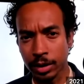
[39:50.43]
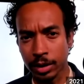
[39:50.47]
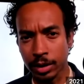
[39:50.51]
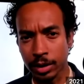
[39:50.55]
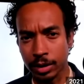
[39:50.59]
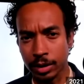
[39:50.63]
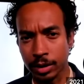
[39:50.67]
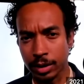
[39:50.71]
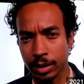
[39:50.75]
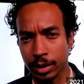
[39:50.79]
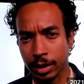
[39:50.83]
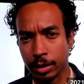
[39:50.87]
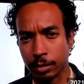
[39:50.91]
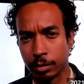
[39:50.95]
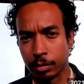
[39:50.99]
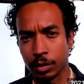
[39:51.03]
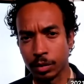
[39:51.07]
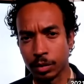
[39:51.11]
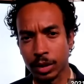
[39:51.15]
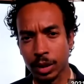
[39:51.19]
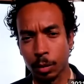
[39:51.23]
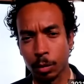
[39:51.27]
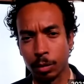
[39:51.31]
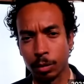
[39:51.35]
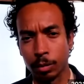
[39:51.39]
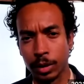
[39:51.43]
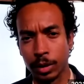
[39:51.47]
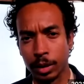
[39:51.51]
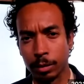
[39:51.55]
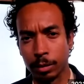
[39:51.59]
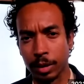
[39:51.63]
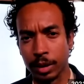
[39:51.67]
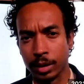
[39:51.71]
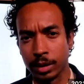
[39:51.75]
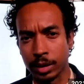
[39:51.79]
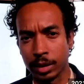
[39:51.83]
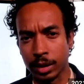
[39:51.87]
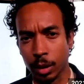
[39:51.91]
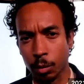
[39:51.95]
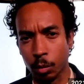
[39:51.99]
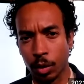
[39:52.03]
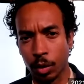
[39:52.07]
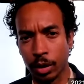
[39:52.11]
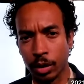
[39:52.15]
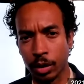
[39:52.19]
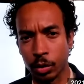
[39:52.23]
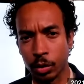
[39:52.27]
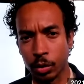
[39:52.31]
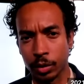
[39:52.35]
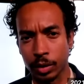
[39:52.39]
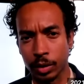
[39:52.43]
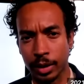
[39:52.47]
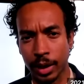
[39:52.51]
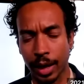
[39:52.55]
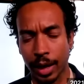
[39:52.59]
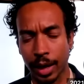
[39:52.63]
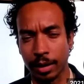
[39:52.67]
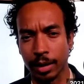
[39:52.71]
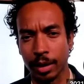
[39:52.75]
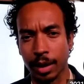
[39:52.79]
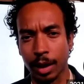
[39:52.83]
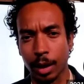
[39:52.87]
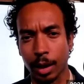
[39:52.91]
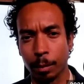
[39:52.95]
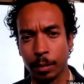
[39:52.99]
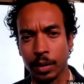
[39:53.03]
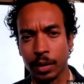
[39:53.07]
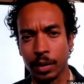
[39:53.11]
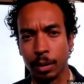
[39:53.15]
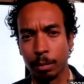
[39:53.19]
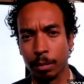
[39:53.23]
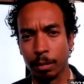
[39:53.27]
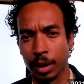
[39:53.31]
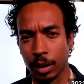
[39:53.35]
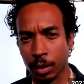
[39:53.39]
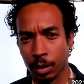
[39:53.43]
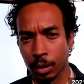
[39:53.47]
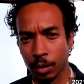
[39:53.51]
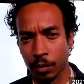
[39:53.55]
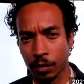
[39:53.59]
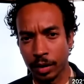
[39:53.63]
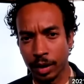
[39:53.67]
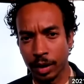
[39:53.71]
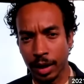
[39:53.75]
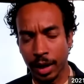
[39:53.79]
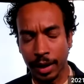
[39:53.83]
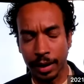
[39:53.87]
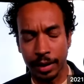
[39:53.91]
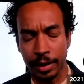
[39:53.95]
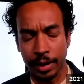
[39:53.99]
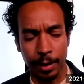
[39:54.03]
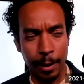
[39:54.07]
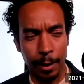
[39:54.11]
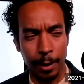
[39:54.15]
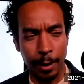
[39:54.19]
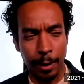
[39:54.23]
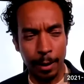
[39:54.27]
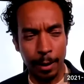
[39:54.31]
He'd been someone who'd gotten up in the middle of the night